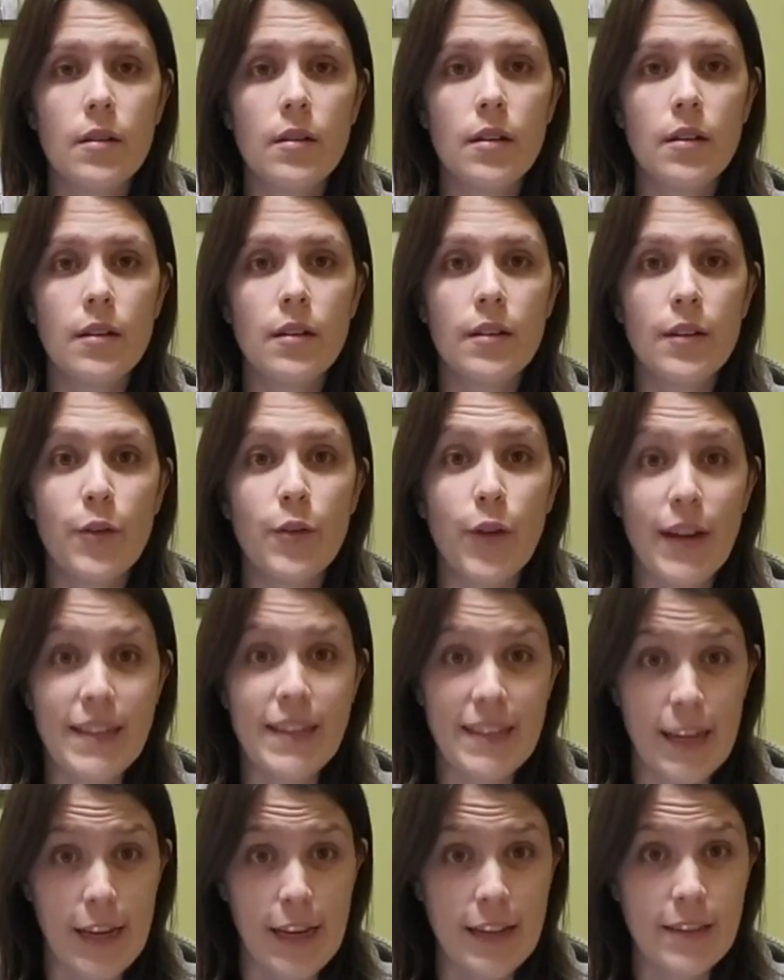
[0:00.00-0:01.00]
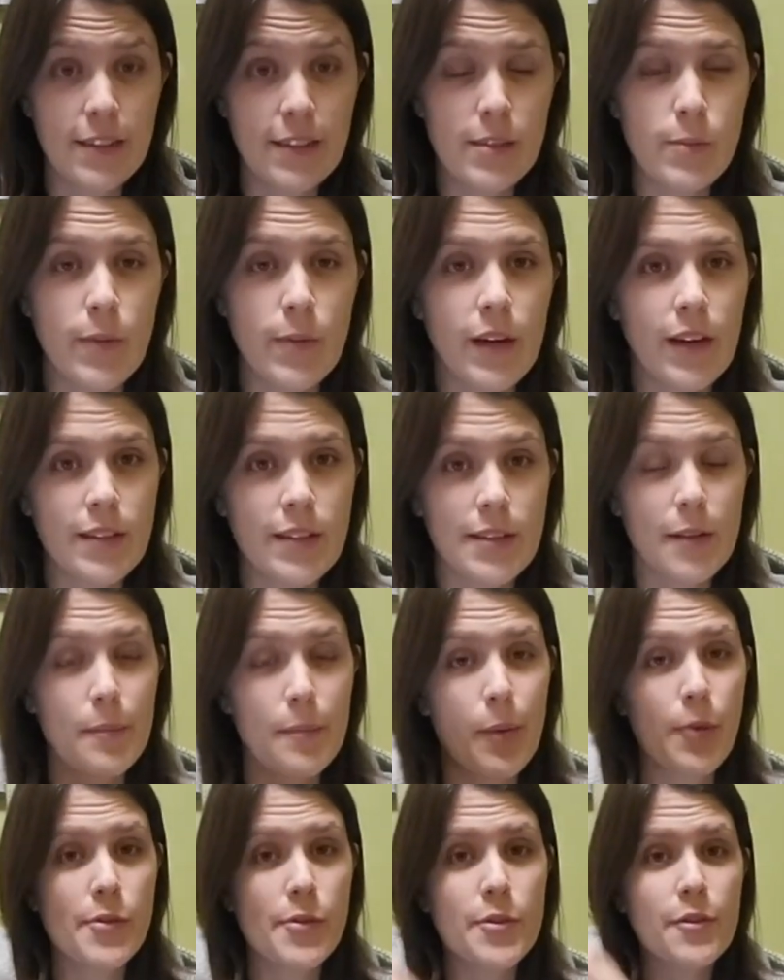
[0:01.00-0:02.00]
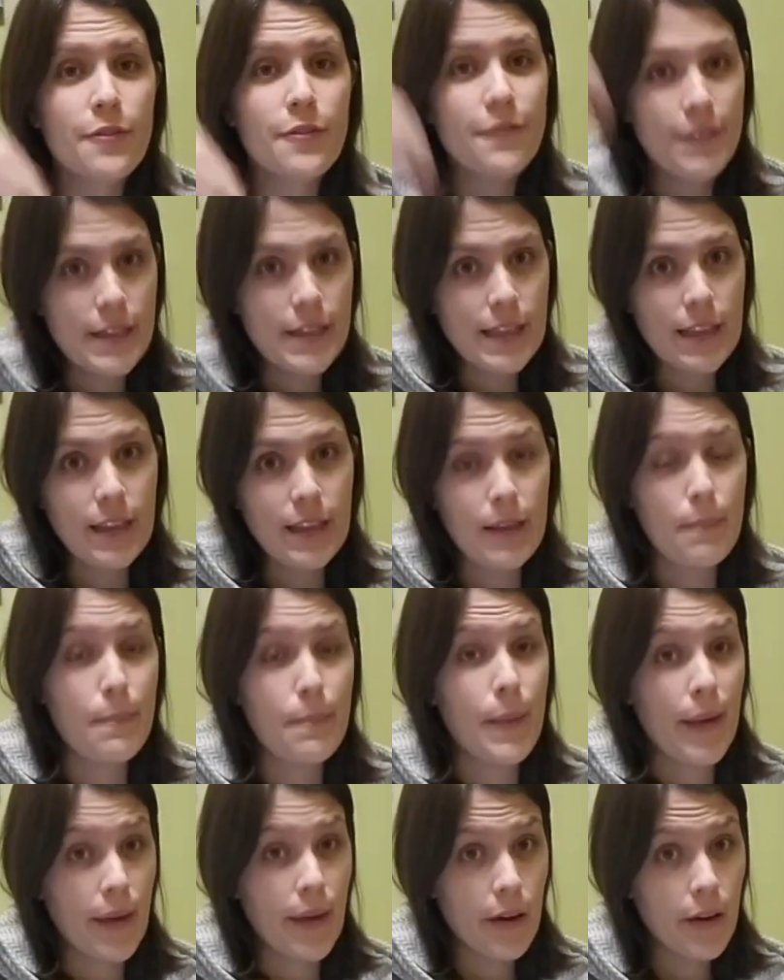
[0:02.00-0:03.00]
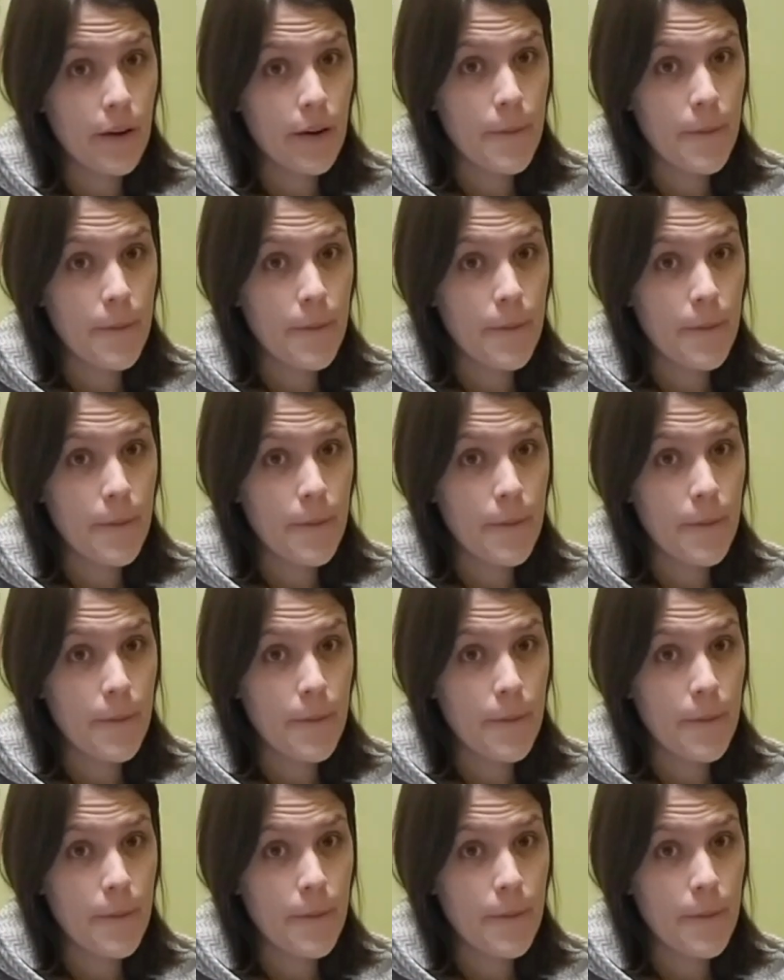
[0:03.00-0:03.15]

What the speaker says: Great Danes, because their bones are physically bigger,